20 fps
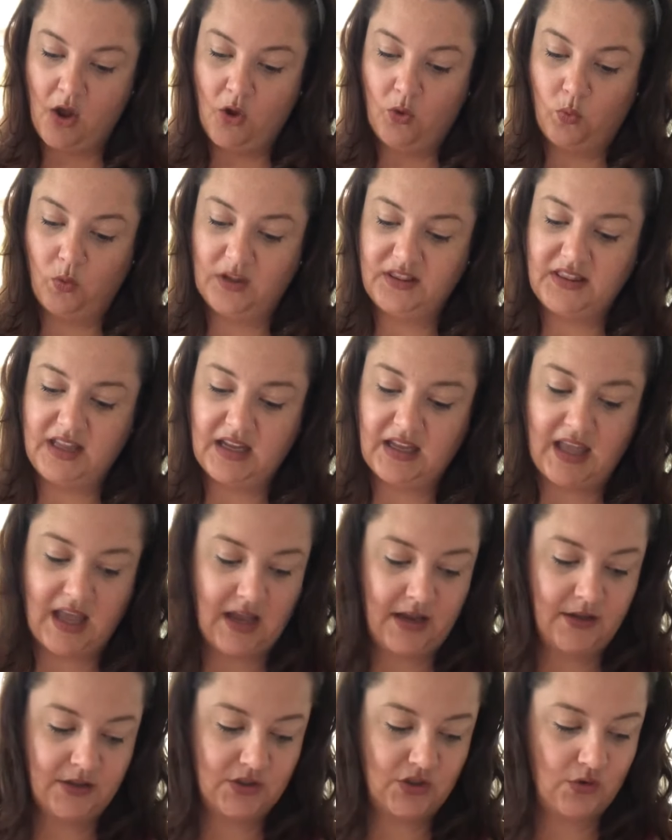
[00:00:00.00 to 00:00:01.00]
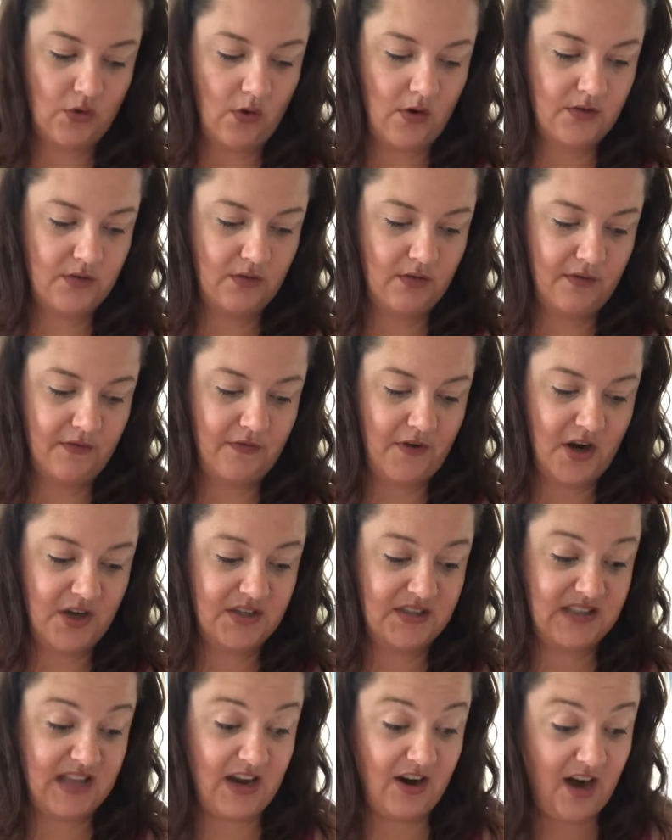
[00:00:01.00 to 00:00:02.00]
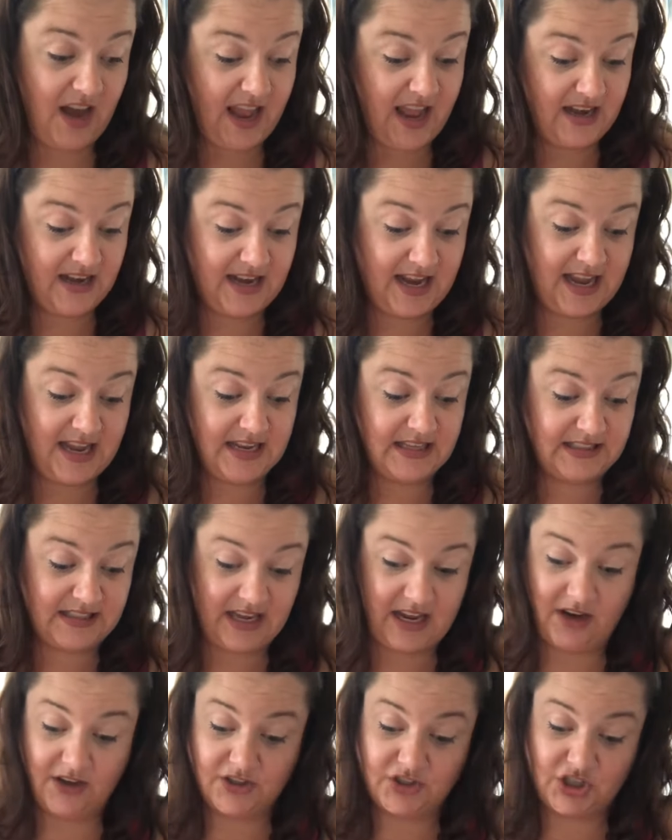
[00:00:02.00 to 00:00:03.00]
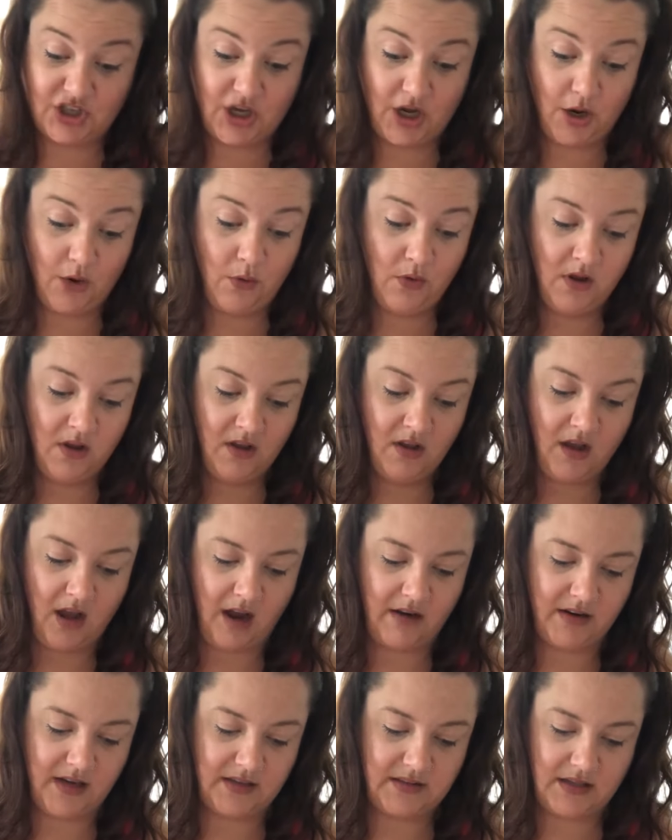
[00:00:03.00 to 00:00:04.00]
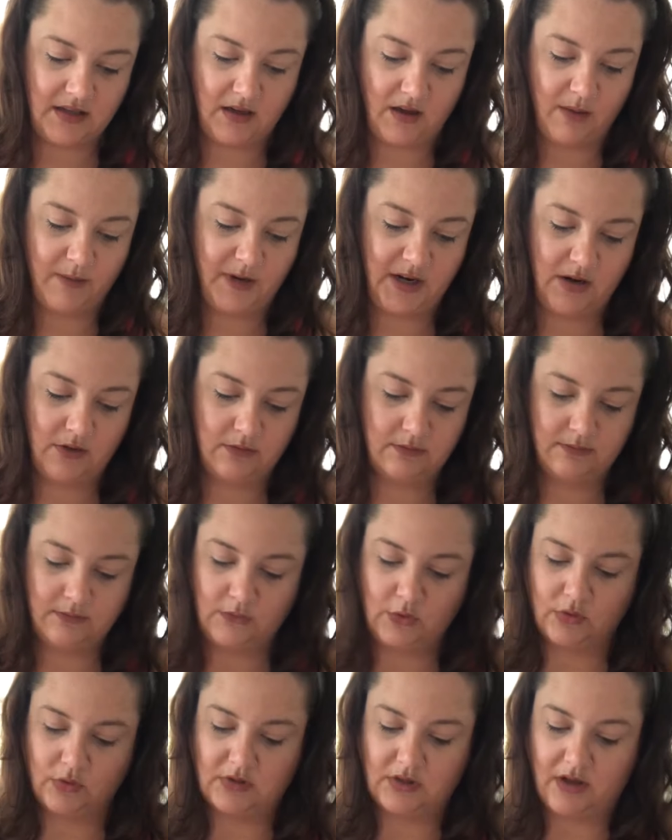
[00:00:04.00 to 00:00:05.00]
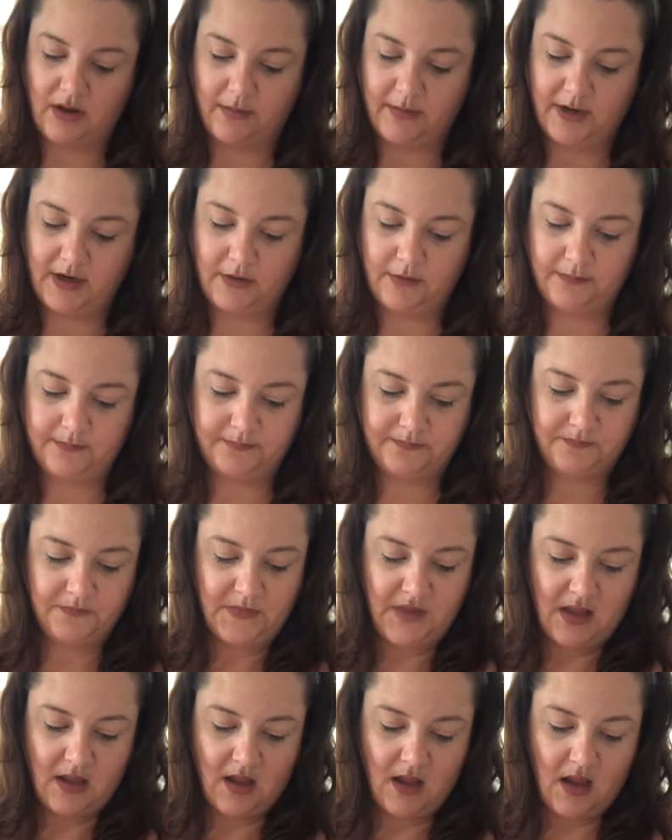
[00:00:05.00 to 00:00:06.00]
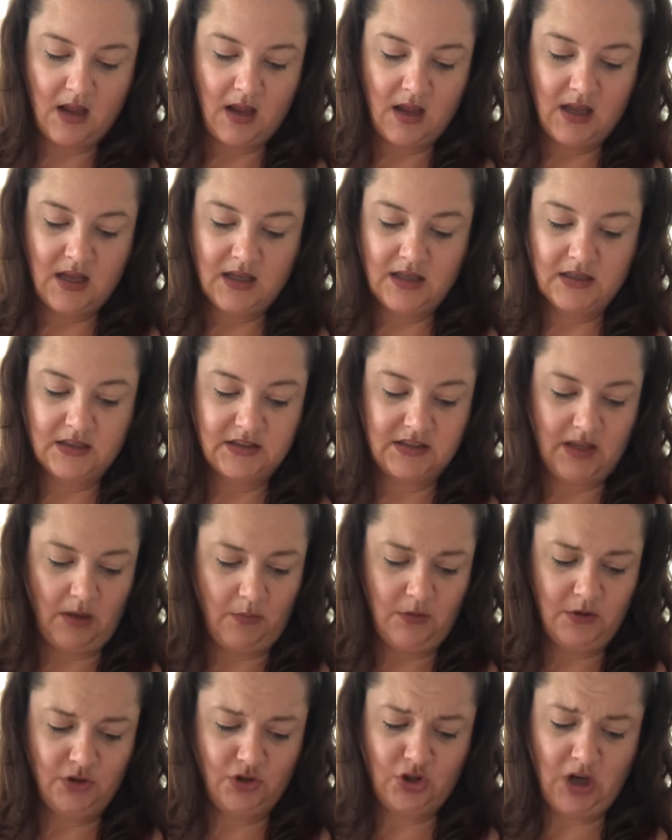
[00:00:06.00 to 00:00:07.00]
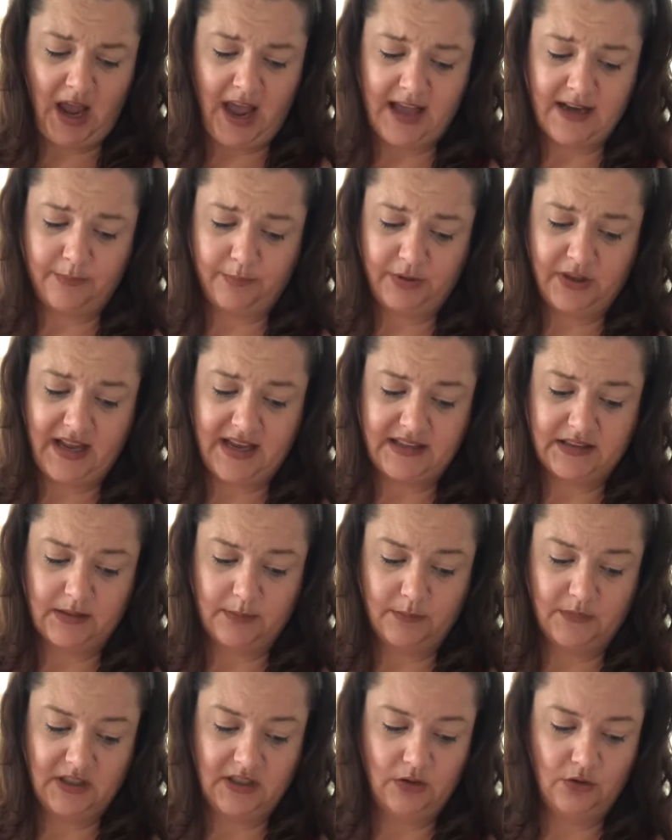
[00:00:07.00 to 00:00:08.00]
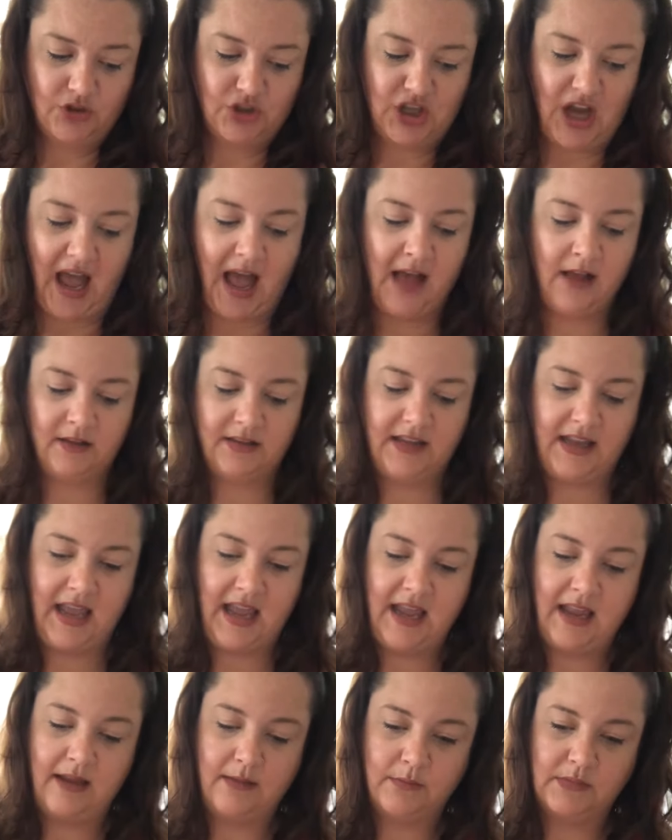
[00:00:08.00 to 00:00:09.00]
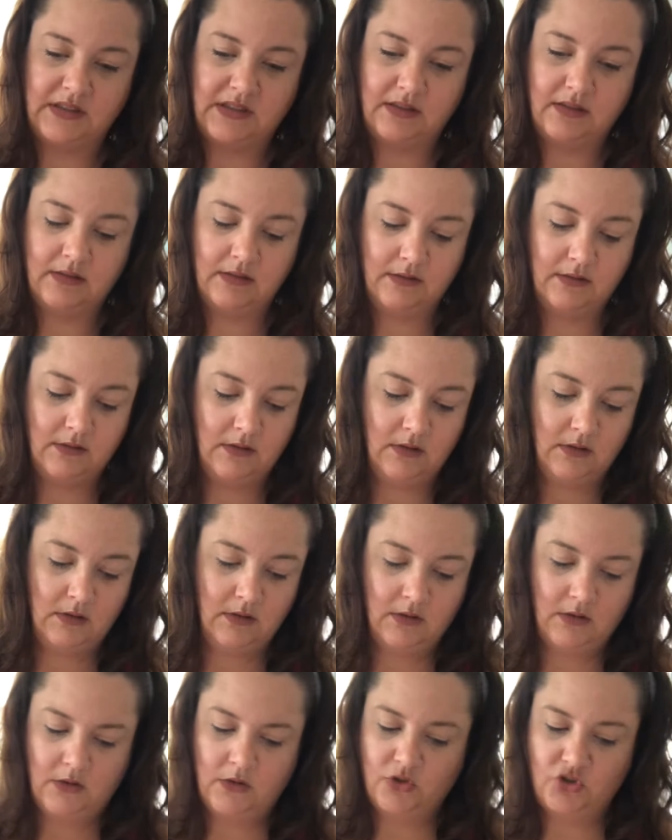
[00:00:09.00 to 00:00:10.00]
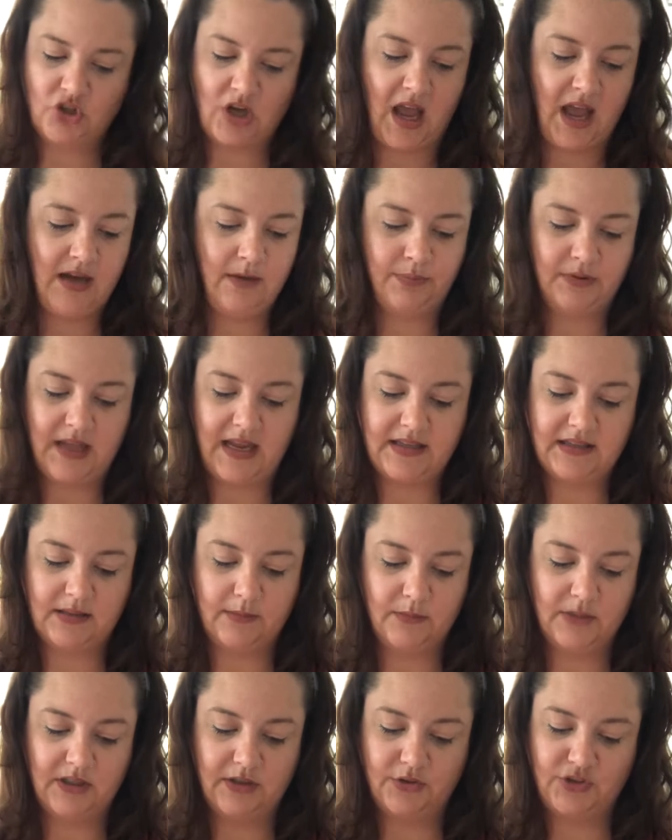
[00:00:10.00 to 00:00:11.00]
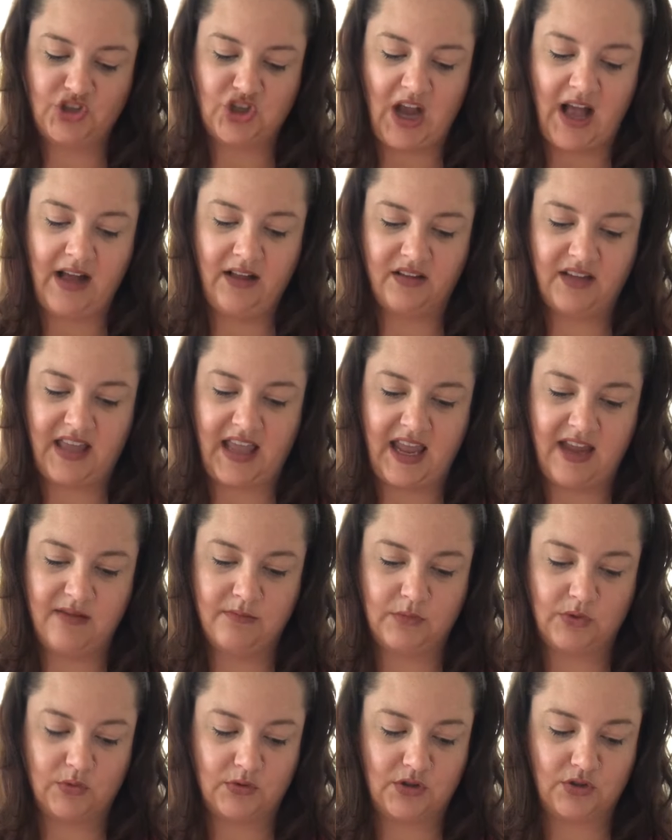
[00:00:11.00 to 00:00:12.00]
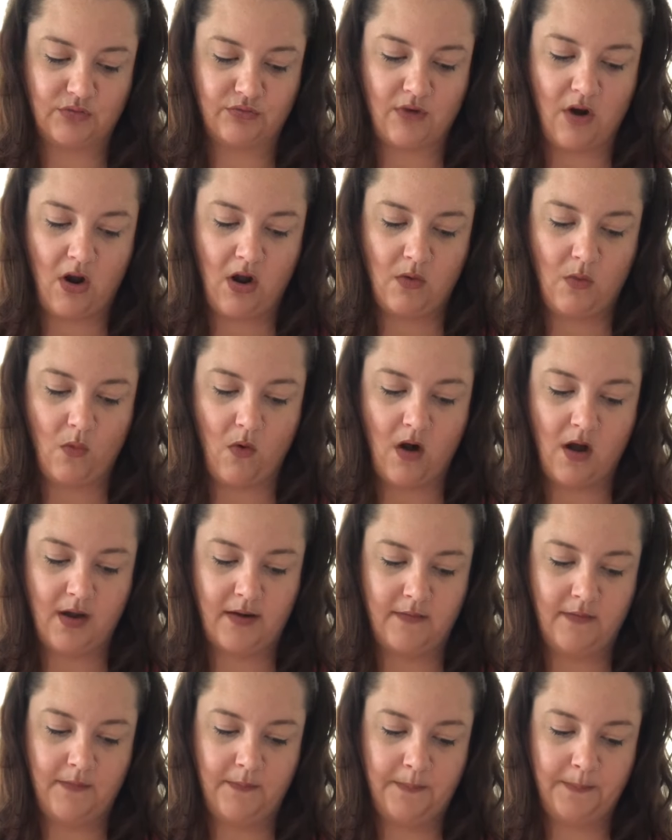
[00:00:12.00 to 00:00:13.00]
With the King of Swords reversed there, and he's here too. All right, they're coming out. Those are coming out. Someone's trying to play some little child games. Trying to play some little child games with the wrong one.